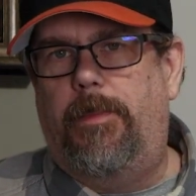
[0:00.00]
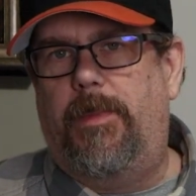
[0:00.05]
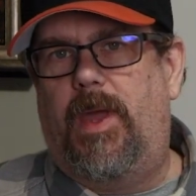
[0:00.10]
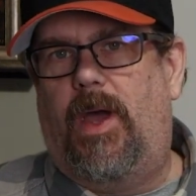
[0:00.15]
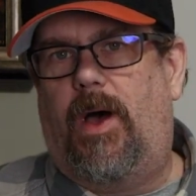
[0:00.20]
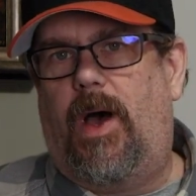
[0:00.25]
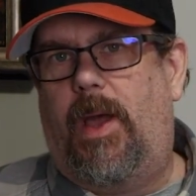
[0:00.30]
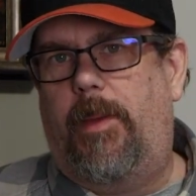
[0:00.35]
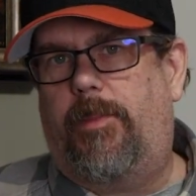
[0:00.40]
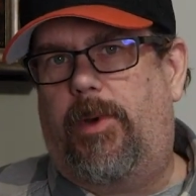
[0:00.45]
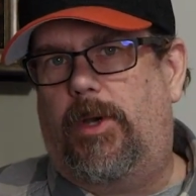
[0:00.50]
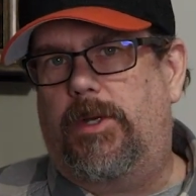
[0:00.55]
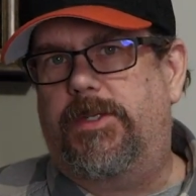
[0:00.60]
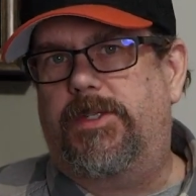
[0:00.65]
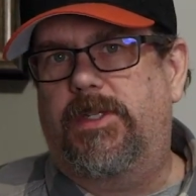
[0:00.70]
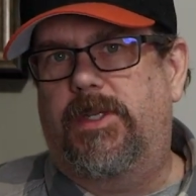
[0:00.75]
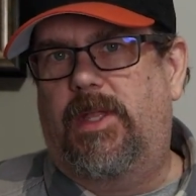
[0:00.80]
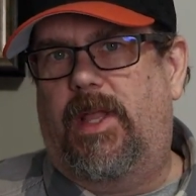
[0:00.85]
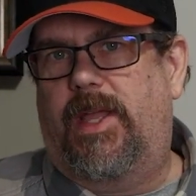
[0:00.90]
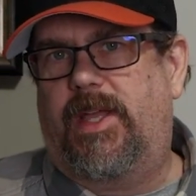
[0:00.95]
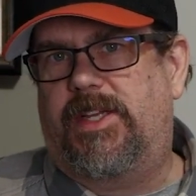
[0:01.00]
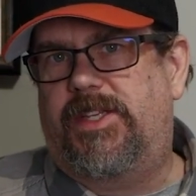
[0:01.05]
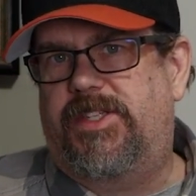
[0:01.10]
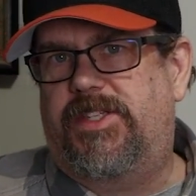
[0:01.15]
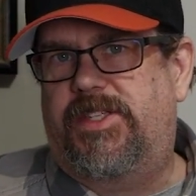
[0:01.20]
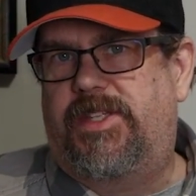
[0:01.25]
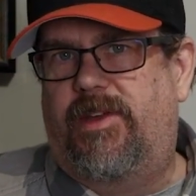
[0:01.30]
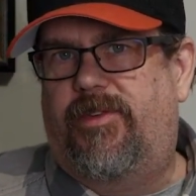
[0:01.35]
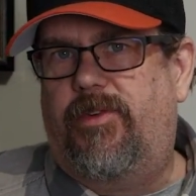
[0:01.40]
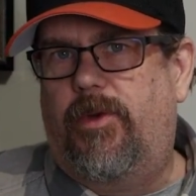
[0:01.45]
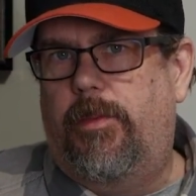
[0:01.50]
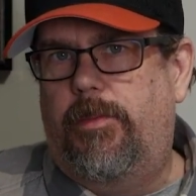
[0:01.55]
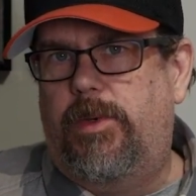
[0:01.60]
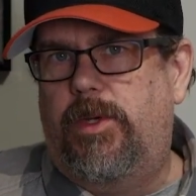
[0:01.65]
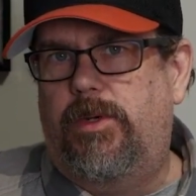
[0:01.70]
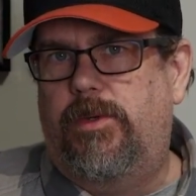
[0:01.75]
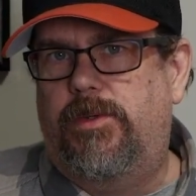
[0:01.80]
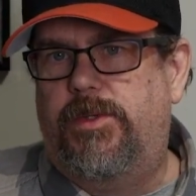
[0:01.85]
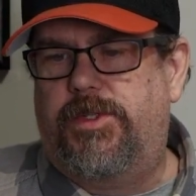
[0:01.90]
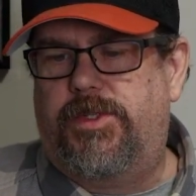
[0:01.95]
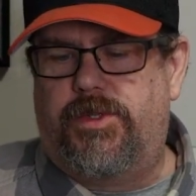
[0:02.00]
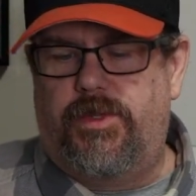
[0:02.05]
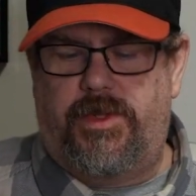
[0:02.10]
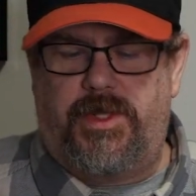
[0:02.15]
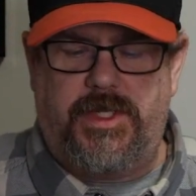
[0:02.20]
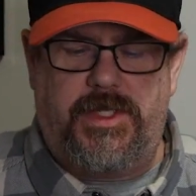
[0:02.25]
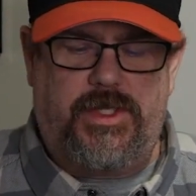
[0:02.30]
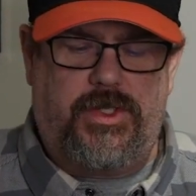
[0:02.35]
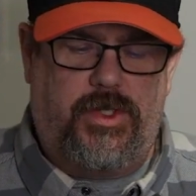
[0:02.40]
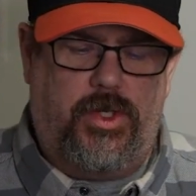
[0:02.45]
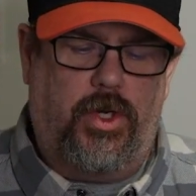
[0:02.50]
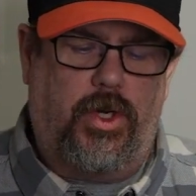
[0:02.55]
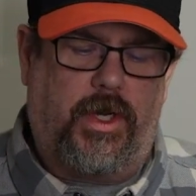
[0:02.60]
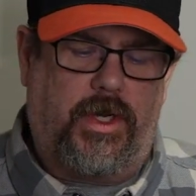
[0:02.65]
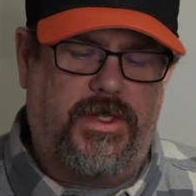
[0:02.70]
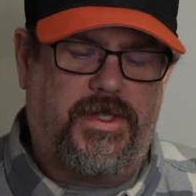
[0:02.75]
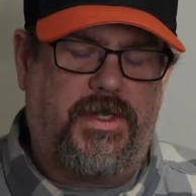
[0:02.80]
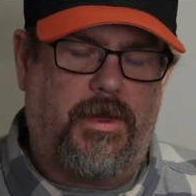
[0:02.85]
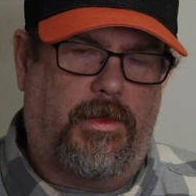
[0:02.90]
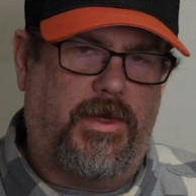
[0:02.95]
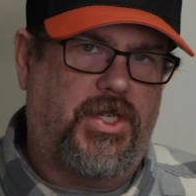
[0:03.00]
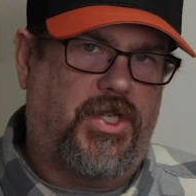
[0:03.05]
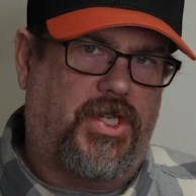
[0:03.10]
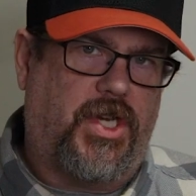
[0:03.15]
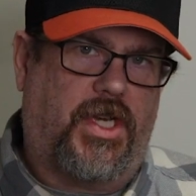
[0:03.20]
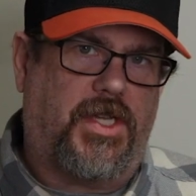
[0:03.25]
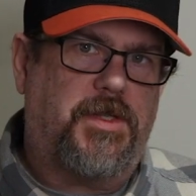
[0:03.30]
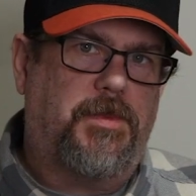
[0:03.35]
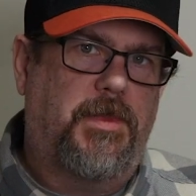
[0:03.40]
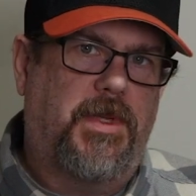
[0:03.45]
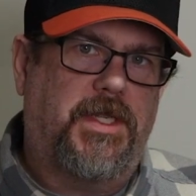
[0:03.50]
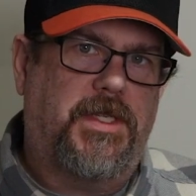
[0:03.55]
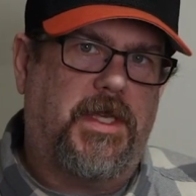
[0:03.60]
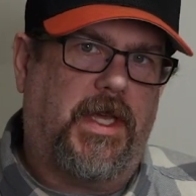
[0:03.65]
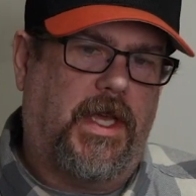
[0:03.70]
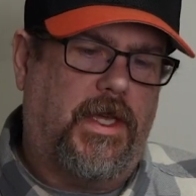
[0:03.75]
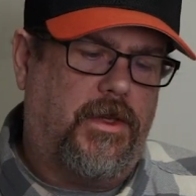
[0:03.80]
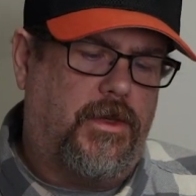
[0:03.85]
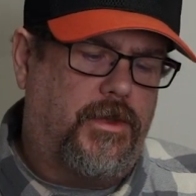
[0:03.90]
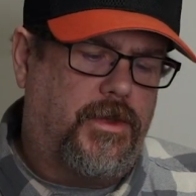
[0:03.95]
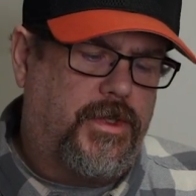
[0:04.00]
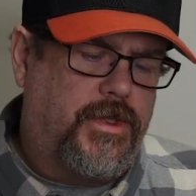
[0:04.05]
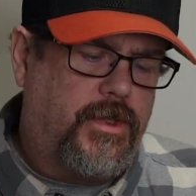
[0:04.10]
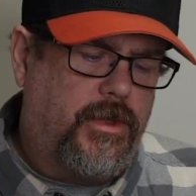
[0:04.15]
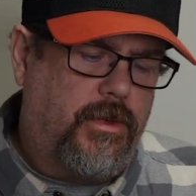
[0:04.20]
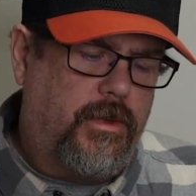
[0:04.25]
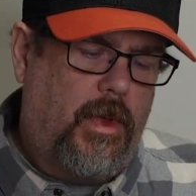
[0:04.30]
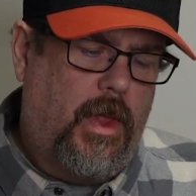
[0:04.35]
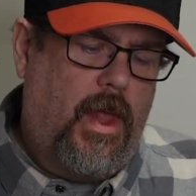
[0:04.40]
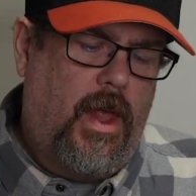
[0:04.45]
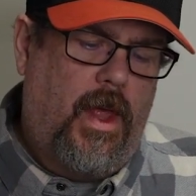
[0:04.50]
Now, I personally like a stiffer boot, so this took some adjustment to get used to.